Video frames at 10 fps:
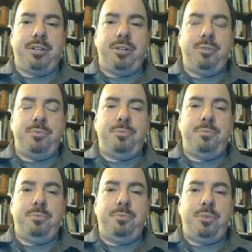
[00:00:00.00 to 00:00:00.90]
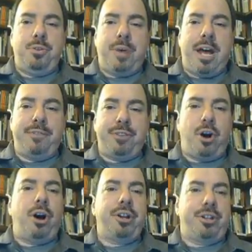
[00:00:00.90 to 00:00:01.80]
you have an
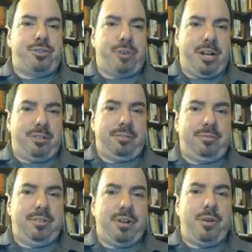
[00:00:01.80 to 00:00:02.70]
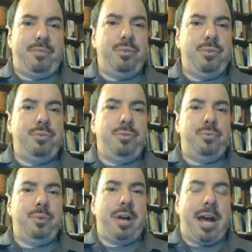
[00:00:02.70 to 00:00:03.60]
audit trail of who